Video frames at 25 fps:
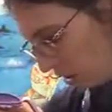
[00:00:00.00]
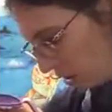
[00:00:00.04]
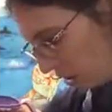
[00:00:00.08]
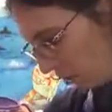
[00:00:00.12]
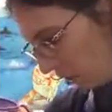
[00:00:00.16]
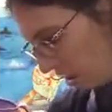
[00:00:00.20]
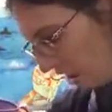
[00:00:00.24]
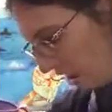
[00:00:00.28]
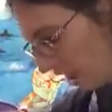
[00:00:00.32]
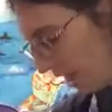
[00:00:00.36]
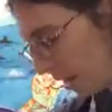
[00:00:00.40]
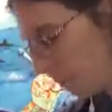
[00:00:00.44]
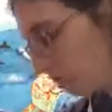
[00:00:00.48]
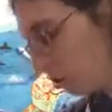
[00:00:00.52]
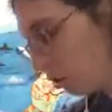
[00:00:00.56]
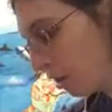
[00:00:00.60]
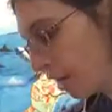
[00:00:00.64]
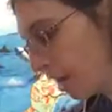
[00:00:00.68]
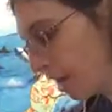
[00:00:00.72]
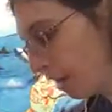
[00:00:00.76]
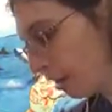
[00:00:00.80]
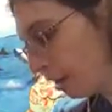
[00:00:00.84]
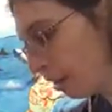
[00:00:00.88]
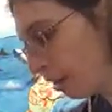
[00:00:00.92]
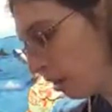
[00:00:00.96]
also want to keep
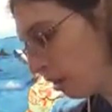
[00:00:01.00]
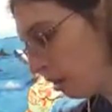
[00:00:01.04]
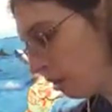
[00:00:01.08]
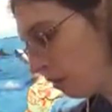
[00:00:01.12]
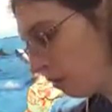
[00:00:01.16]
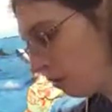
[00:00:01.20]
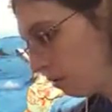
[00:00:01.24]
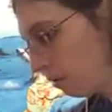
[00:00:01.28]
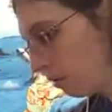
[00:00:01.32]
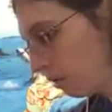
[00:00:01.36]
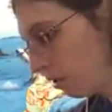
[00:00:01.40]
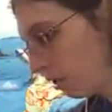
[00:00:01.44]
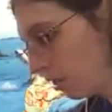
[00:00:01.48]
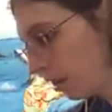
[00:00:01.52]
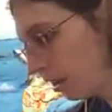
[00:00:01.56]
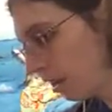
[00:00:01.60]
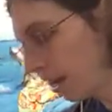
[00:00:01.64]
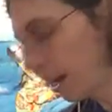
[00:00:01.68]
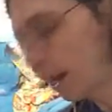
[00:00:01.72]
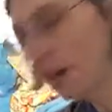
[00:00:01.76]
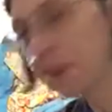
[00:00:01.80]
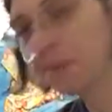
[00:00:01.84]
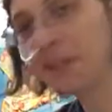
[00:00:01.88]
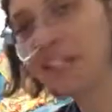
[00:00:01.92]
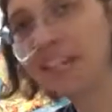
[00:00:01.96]
track of
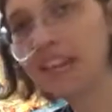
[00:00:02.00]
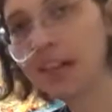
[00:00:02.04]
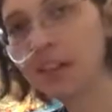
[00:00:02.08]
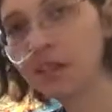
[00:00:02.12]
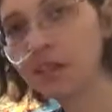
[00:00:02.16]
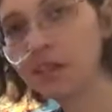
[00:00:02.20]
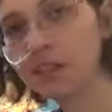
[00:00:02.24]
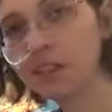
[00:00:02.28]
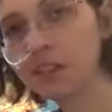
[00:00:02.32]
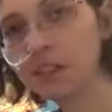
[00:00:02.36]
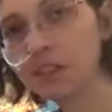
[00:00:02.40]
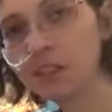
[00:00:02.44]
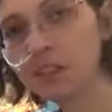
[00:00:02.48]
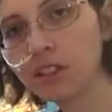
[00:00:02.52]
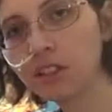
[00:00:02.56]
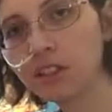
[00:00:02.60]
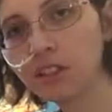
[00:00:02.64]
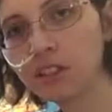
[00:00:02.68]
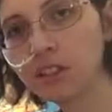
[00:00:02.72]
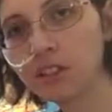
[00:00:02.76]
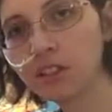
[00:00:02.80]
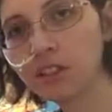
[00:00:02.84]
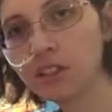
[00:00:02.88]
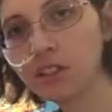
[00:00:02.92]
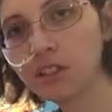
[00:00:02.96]
how many
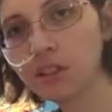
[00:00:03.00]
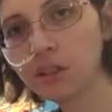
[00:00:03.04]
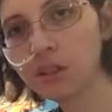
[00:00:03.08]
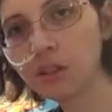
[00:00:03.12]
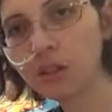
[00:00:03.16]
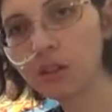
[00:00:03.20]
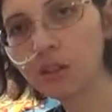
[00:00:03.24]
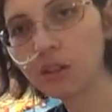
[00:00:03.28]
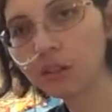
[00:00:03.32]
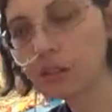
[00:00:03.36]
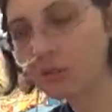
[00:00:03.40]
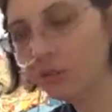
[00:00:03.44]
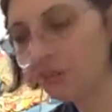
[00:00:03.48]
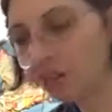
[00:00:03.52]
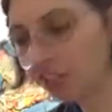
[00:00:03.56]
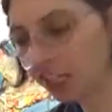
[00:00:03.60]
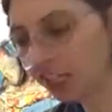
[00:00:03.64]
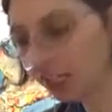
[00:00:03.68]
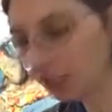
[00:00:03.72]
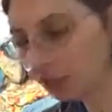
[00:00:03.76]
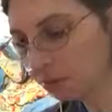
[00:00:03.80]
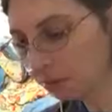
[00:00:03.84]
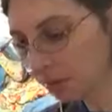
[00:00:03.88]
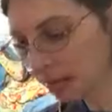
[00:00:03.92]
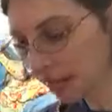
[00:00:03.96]
ounces you're
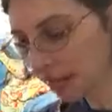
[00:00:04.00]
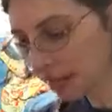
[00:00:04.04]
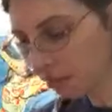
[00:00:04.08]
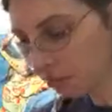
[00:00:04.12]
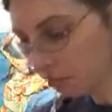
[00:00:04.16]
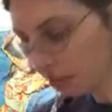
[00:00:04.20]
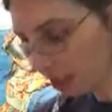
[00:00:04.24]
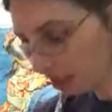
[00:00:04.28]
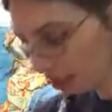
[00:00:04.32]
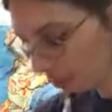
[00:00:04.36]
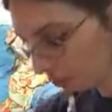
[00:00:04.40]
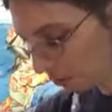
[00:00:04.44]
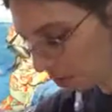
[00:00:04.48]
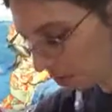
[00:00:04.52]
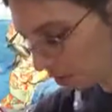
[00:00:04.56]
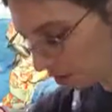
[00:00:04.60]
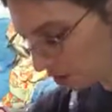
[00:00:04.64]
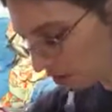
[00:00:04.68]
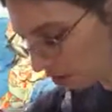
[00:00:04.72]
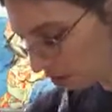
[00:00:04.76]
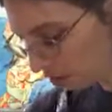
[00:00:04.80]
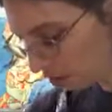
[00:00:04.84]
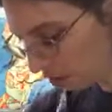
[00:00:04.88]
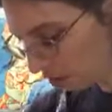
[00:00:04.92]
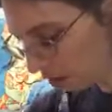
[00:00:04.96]
filling your bag with,
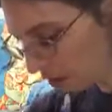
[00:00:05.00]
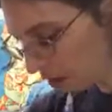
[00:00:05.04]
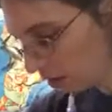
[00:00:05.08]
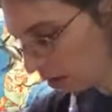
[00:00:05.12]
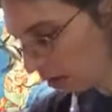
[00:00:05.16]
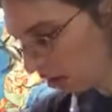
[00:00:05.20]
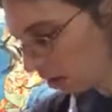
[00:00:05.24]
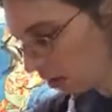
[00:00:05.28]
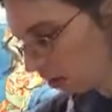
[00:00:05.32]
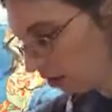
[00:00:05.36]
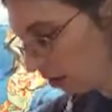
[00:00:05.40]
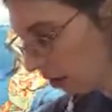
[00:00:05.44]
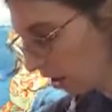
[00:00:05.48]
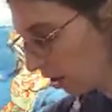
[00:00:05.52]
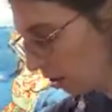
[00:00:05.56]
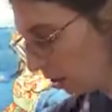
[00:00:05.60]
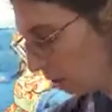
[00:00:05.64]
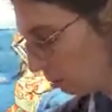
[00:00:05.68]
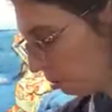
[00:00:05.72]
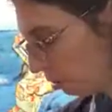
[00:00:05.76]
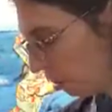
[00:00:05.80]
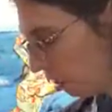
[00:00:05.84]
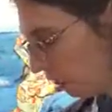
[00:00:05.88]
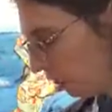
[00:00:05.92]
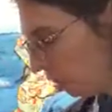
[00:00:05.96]
because that's
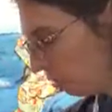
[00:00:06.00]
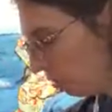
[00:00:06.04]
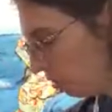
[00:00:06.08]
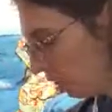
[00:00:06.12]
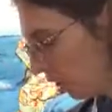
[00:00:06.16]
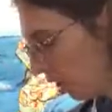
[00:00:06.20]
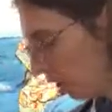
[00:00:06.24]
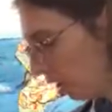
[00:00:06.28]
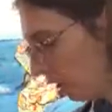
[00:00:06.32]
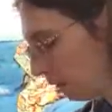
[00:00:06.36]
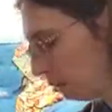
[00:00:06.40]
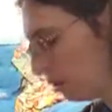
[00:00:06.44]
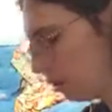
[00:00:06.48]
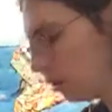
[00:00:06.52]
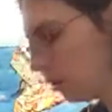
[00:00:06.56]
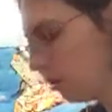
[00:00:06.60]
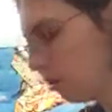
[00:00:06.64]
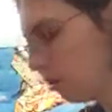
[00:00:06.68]
important when it comes